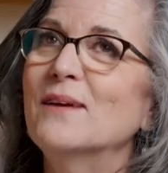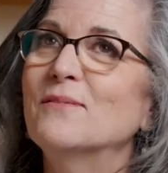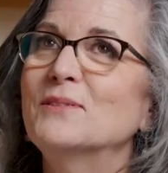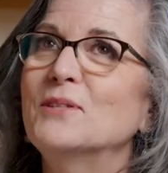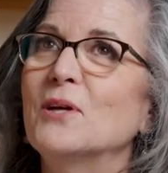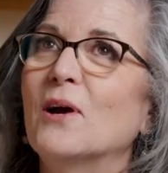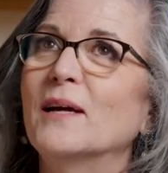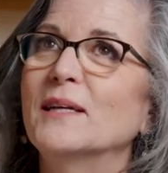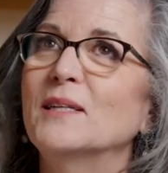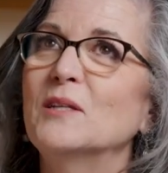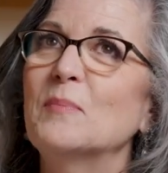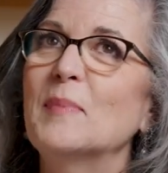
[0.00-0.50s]
have
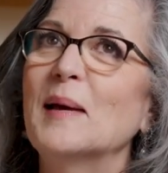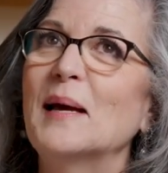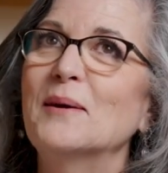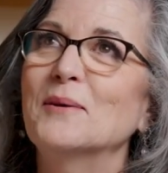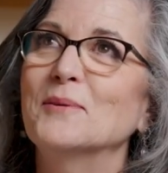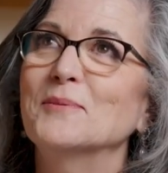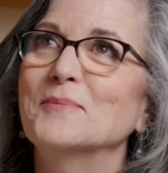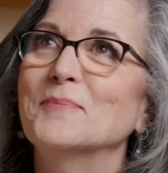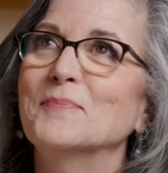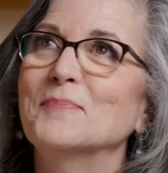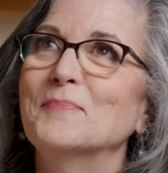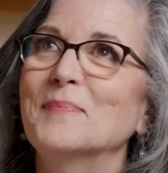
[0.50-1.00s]
talked
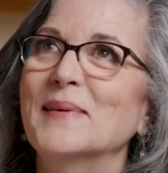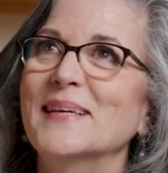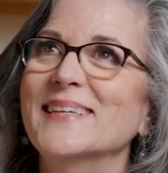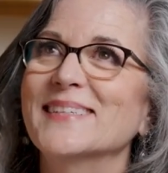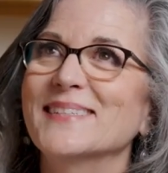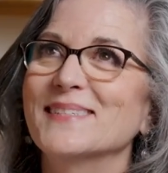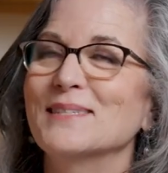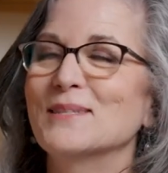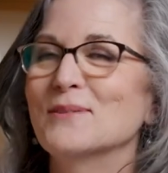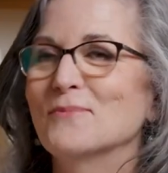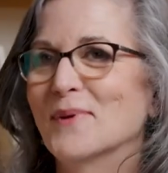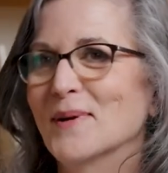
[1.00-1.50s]
about,
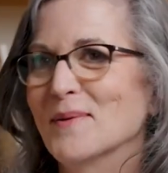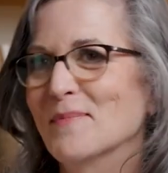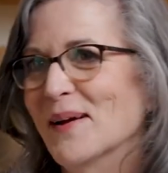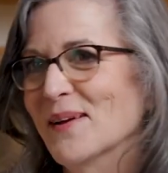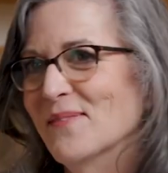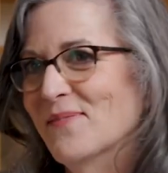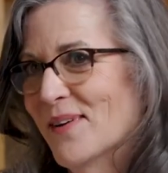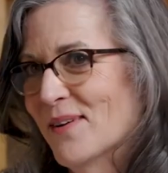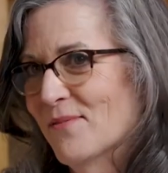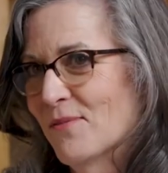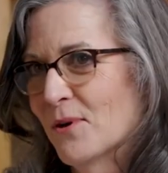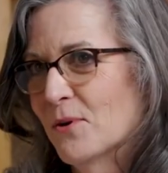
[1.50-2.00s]
because it's one of
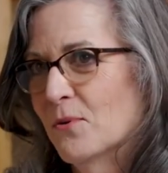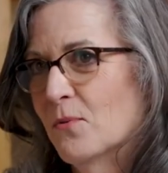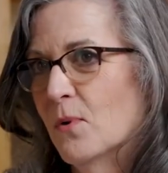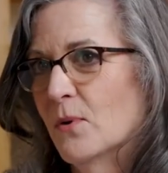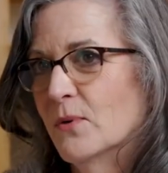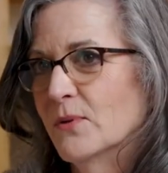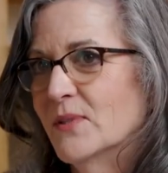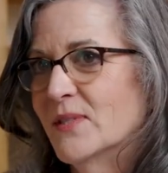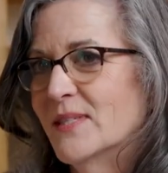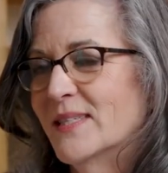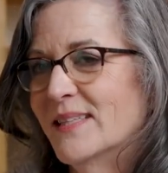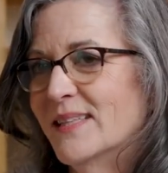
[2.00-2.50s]
my favorite
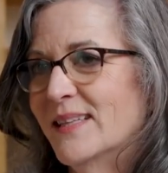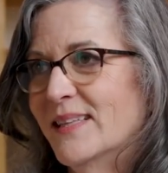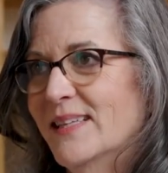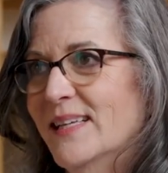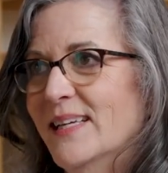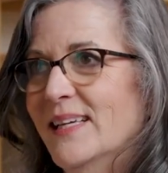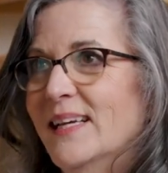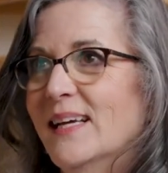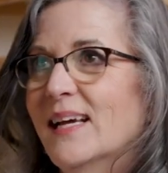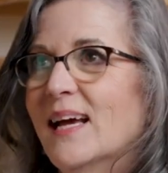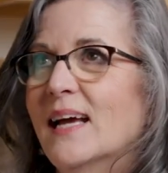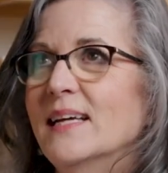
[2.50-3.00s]
quotes,
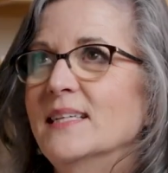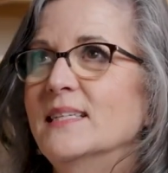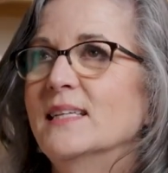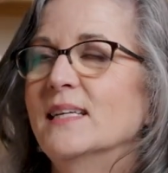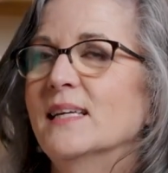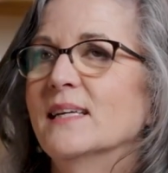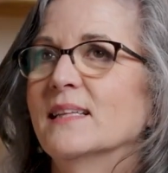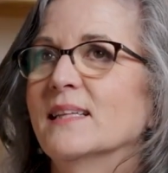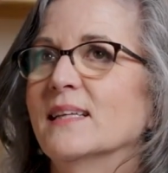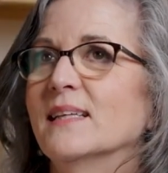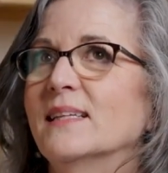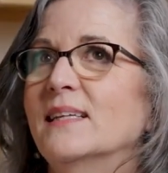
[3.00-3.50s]
the
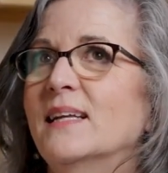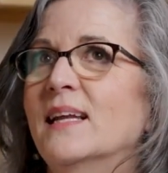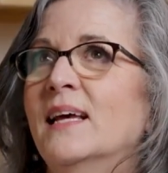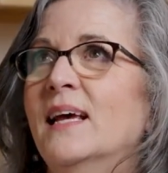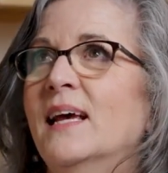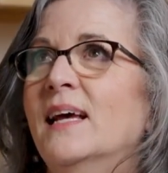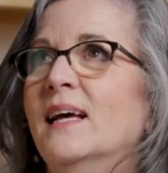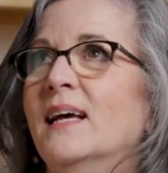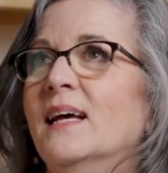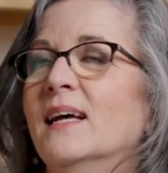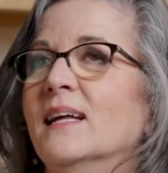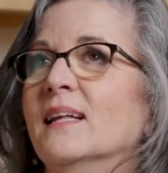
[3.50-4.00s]
idea that
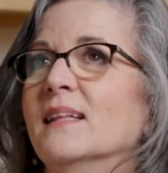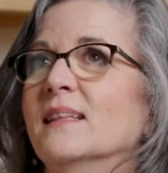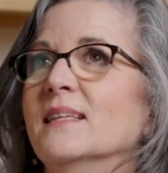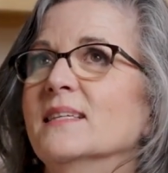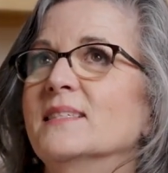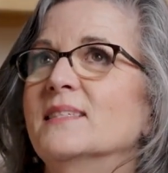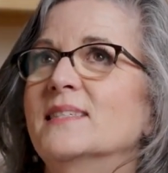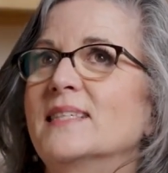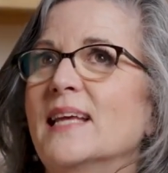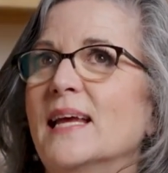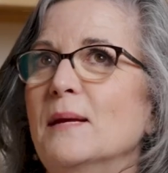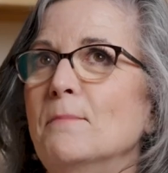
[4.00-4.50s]

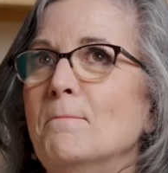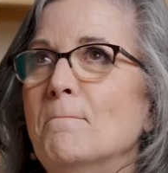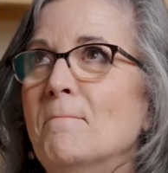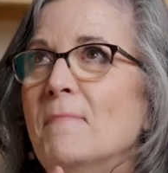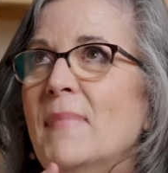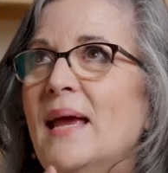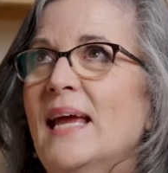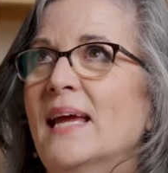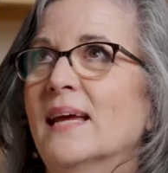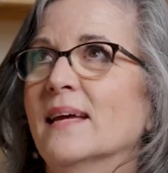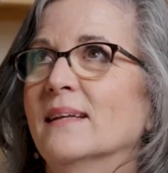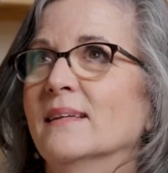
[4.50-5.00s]
the same
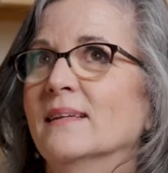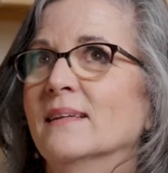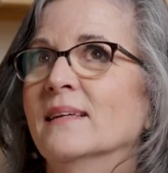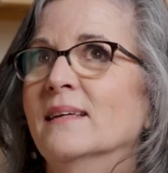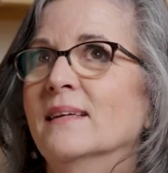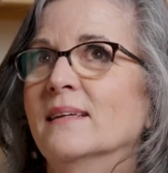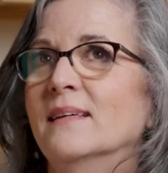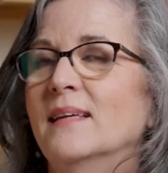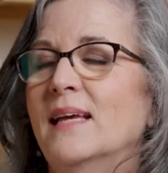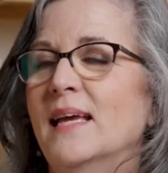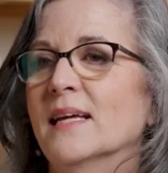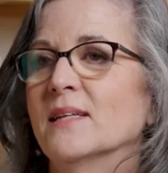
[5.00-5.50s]
man
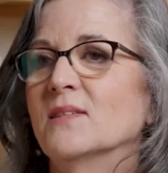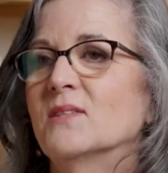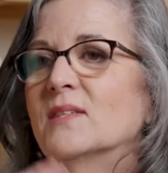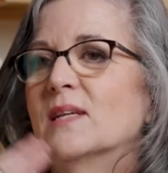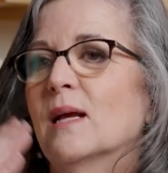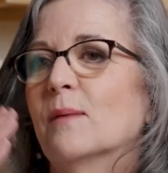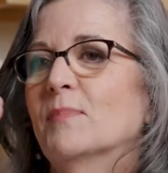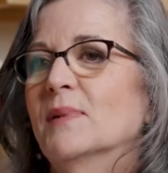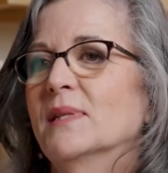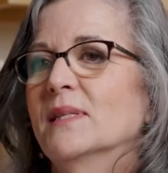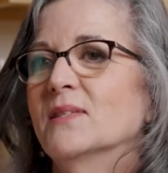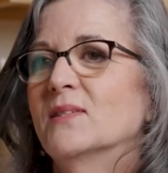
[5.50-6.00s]
can't
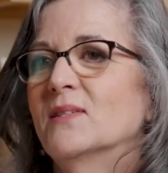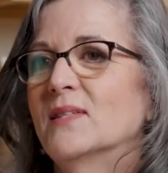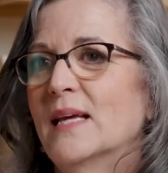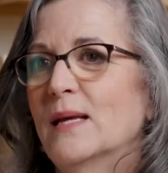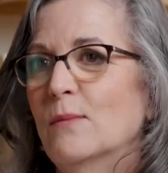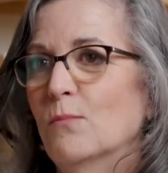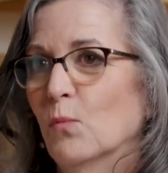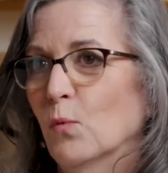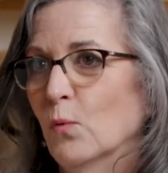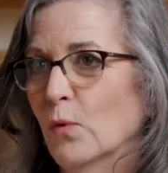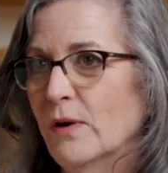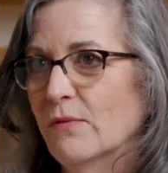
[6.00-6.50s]
step in the
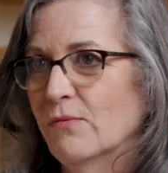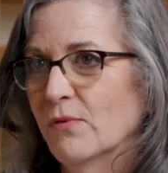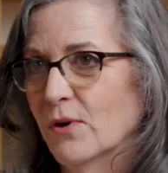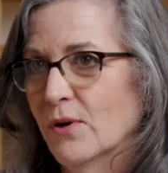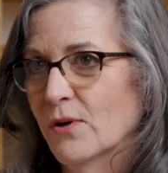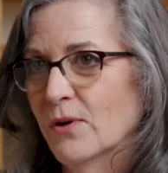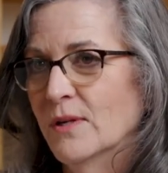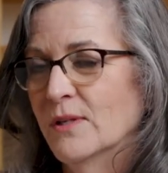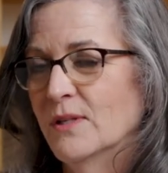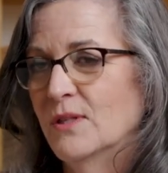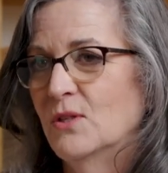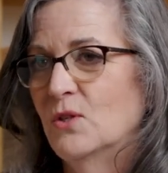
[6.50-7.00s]
same
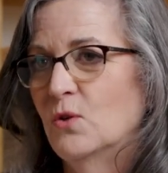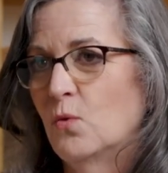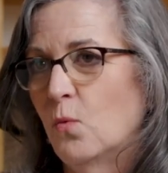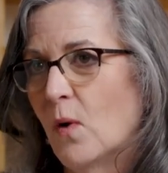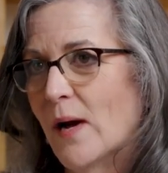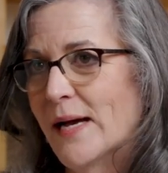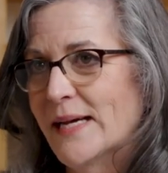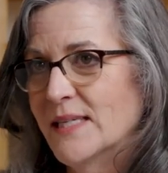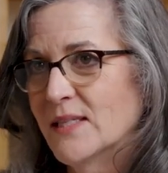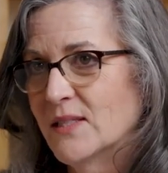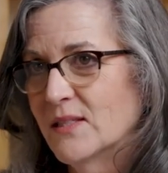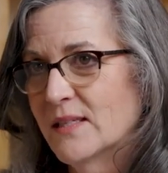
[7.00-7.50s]
river
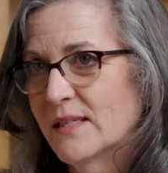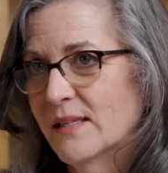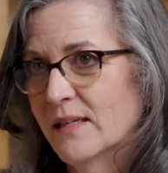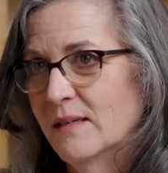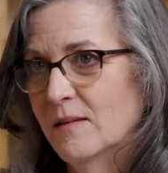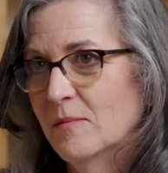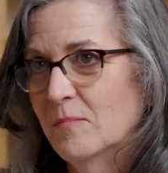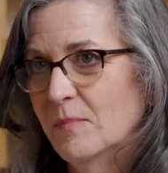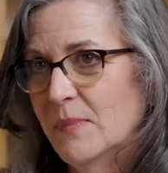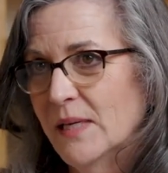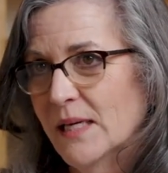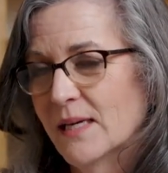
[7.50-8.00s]
twice
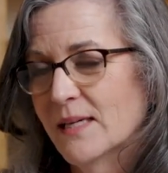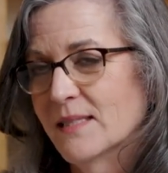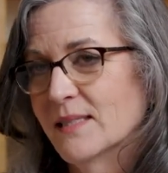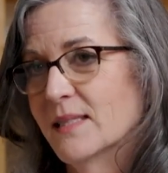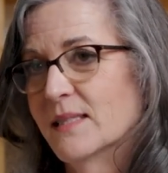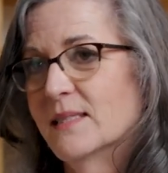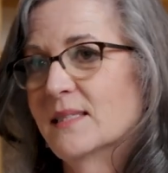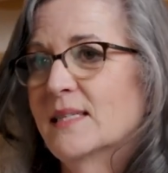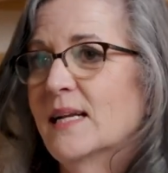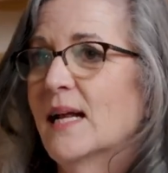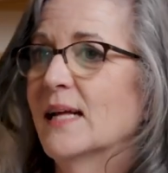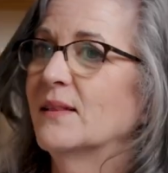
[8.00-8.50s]
because
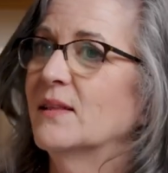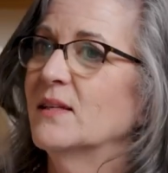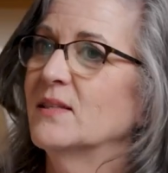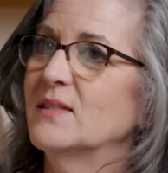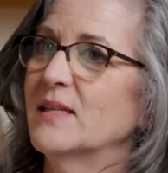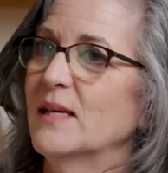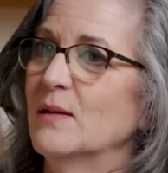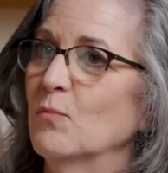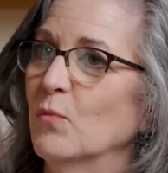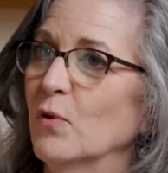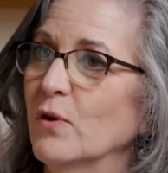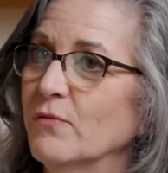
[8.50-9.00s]
it's not the
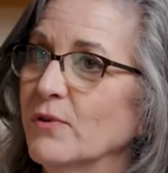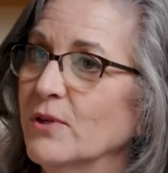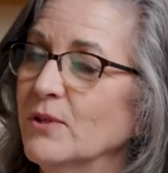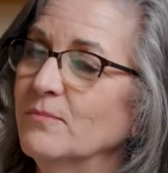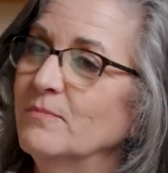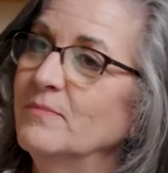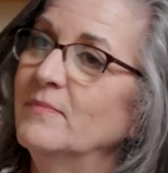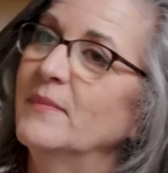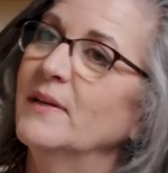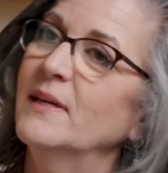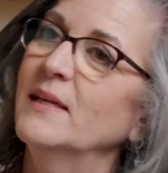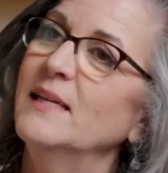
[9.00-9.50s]
same
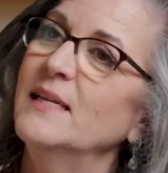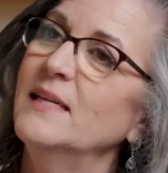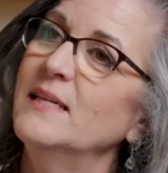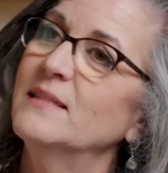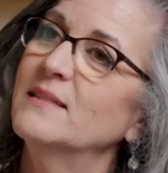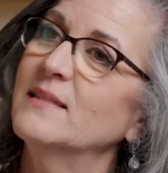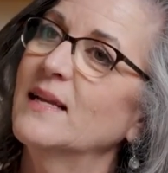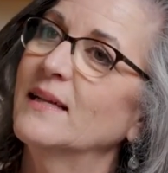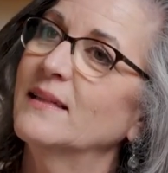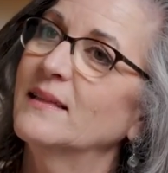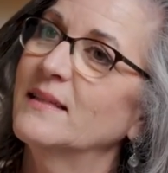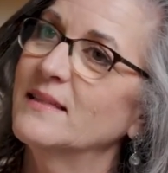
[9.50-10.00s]
river and
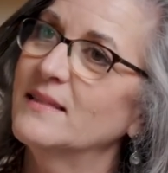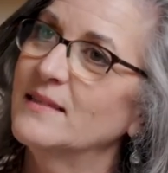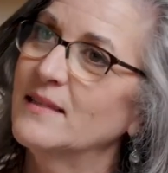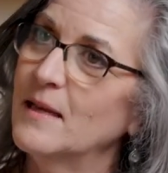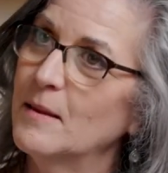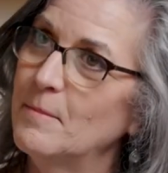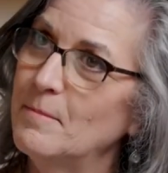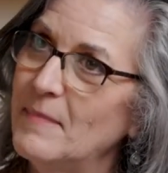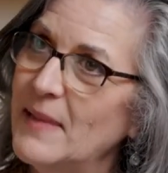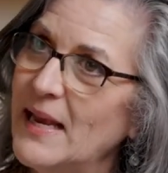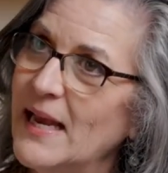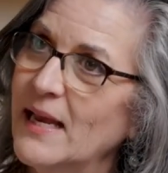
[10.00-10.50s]
he's not the
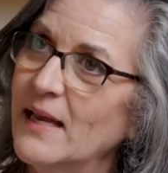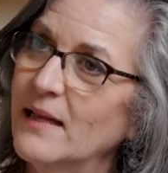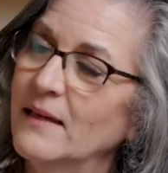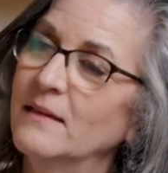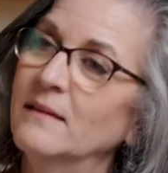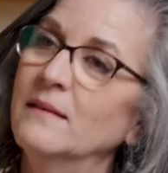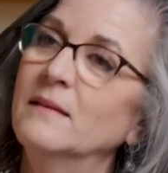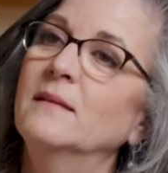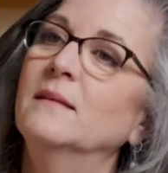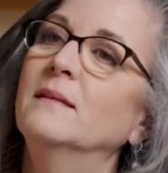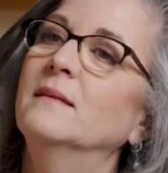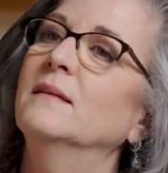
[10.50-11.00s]
same
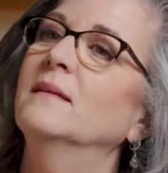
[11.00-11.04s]
man,